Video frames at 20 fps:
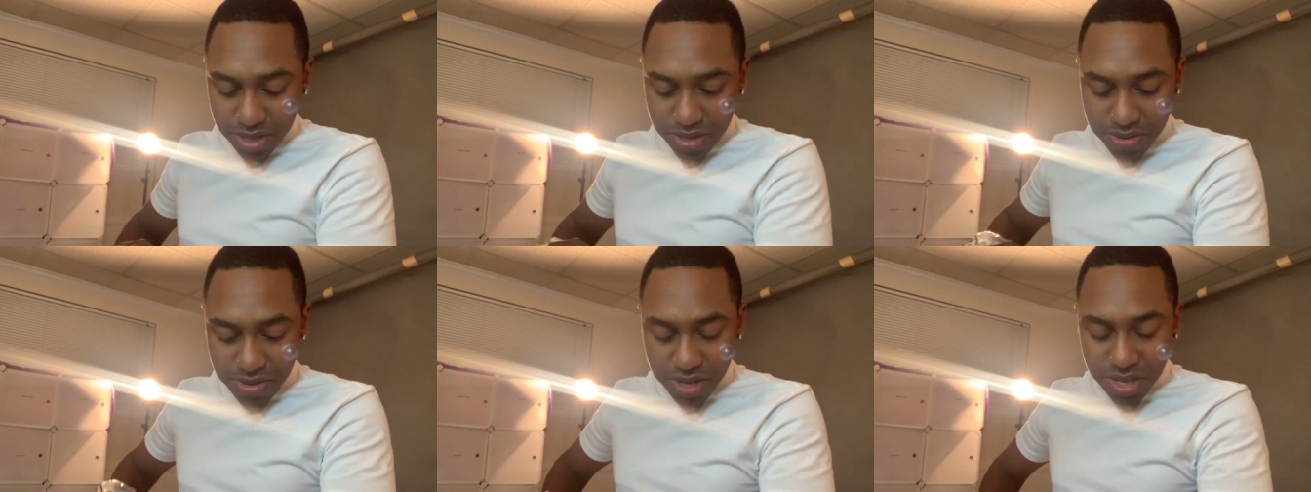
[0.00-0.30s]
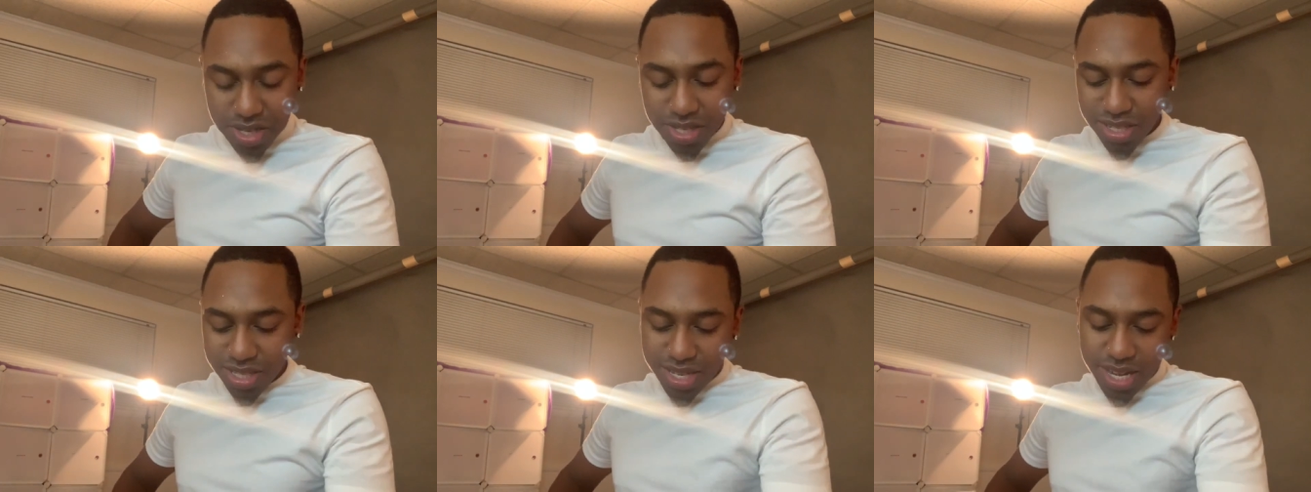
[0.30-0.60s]
You
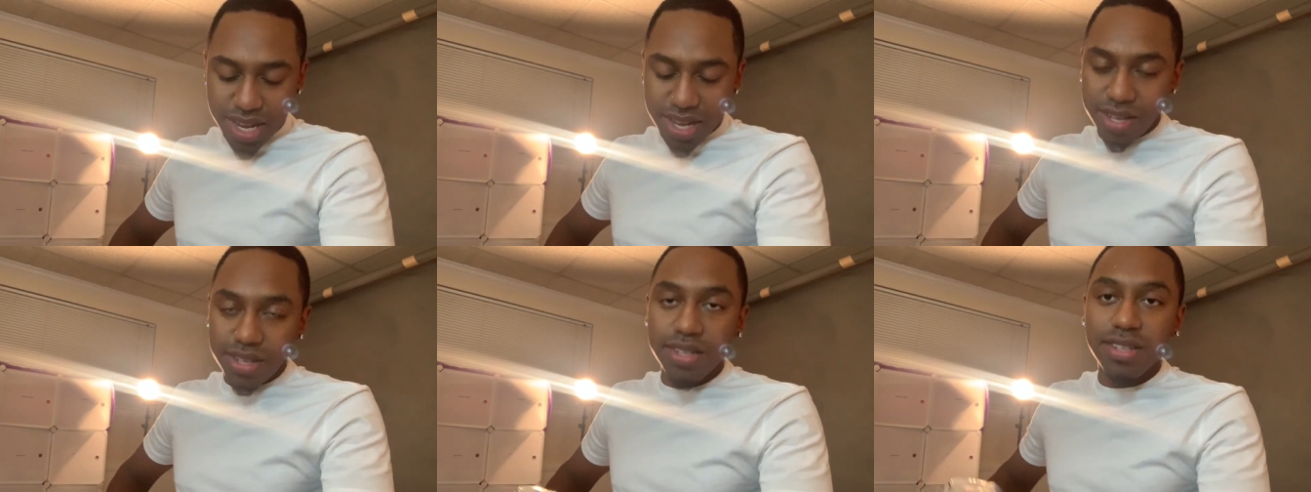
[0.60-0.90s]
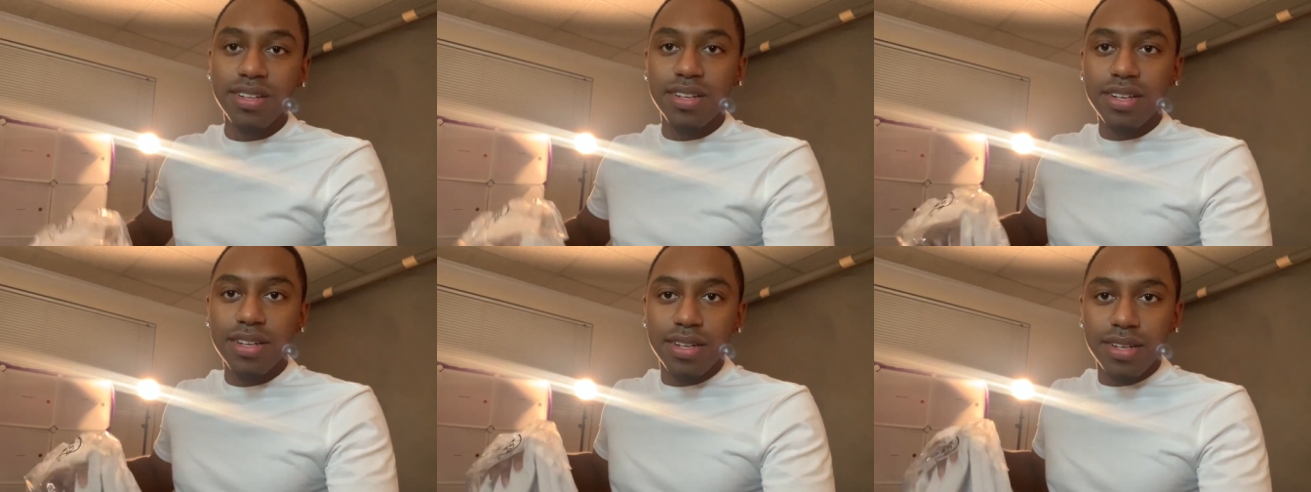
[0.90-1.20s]
can just tell
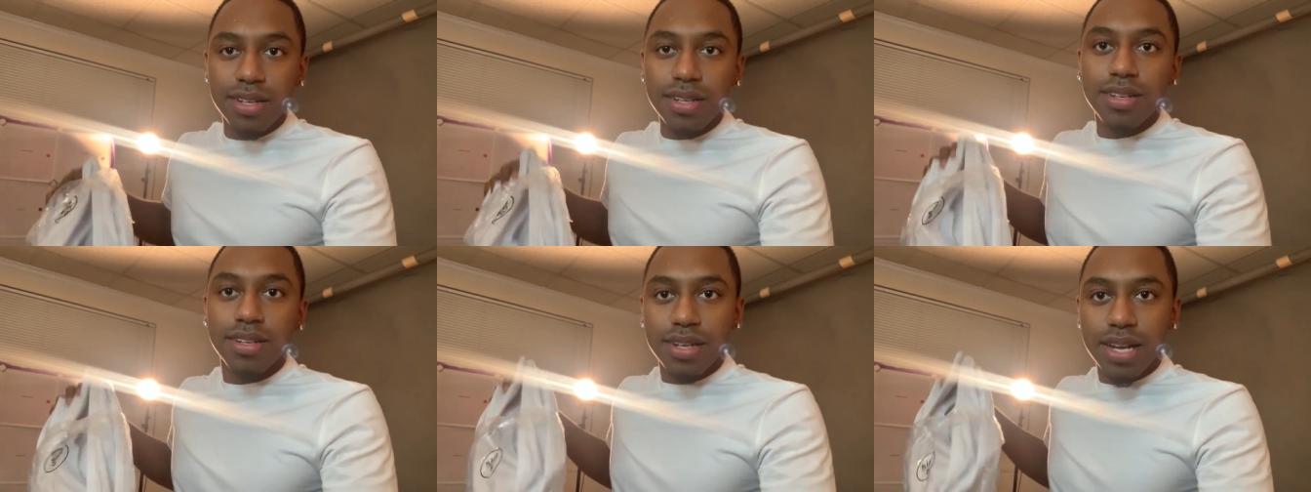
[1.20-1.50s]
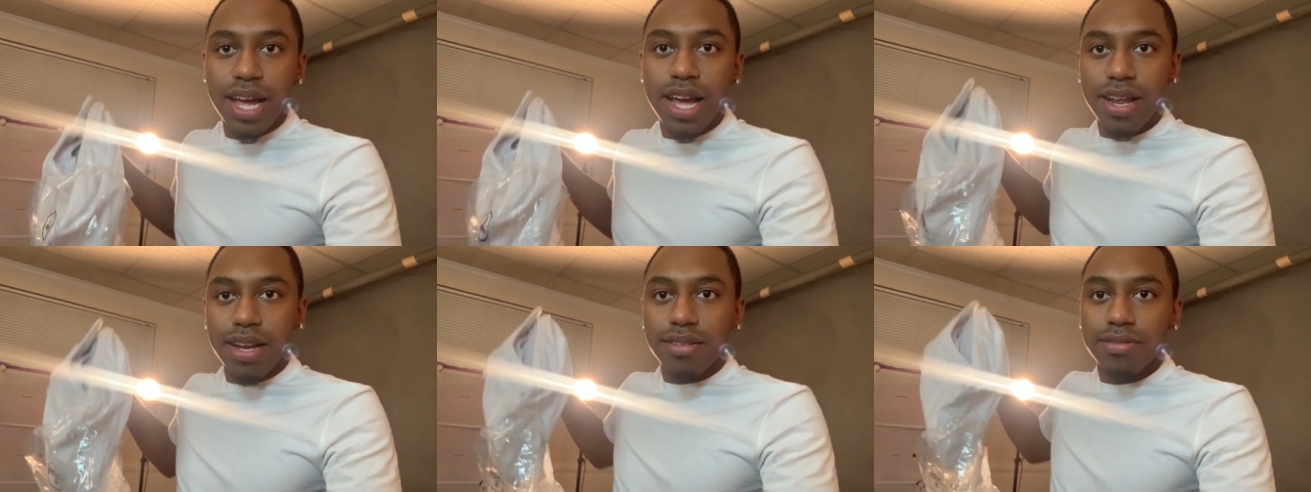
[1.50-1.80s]

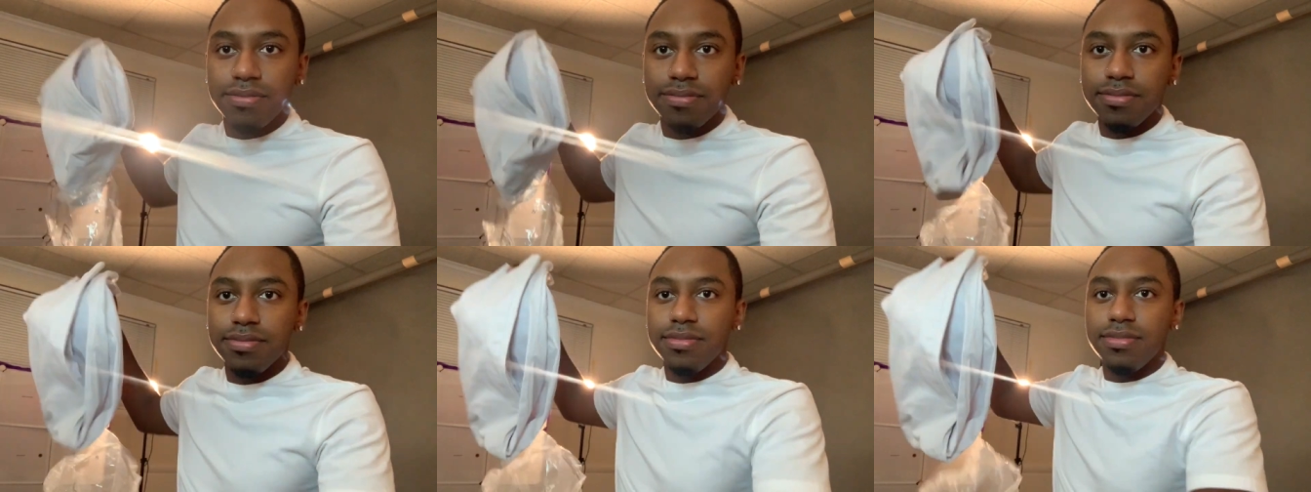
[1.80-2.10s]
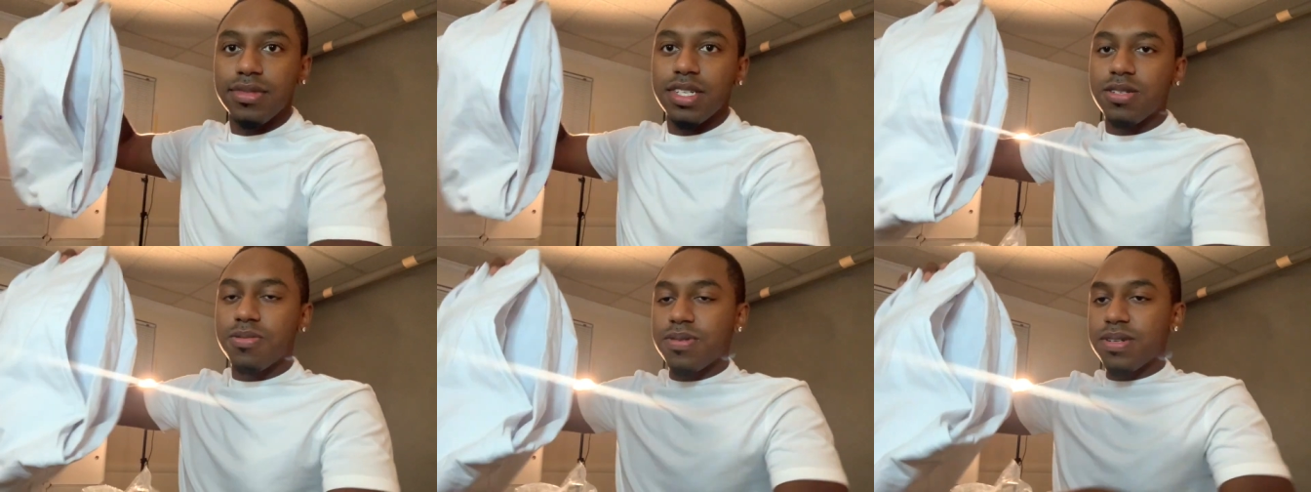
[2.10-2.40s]
that
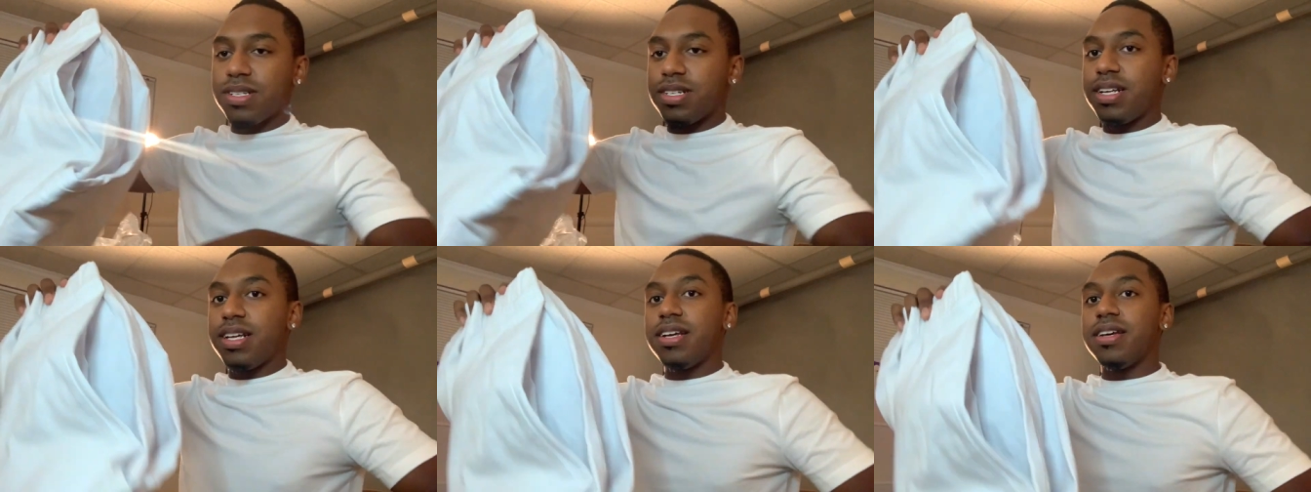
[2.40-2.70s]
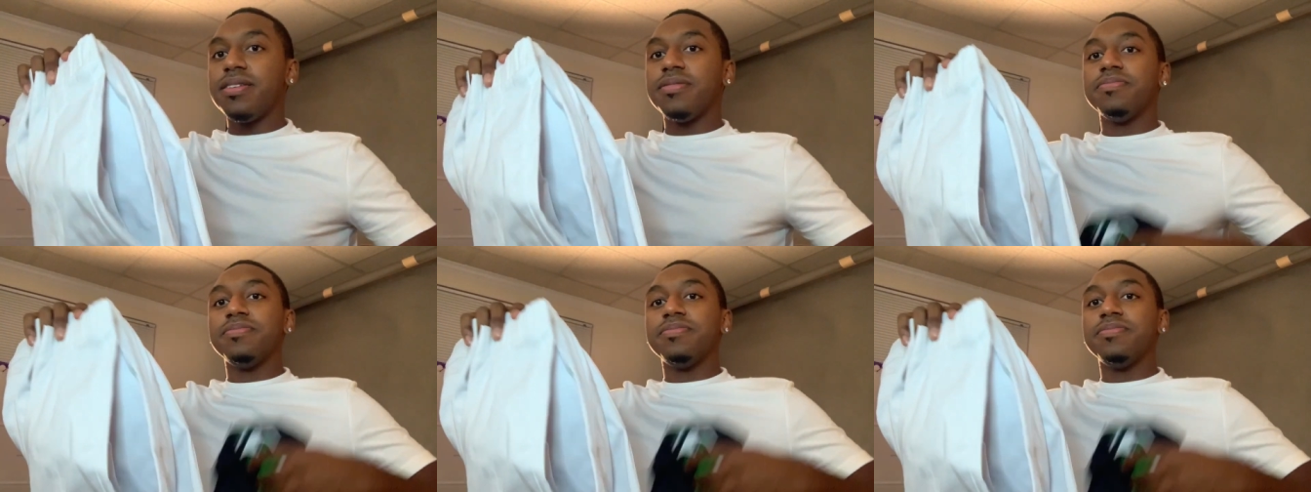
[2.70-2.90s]
it's pristine.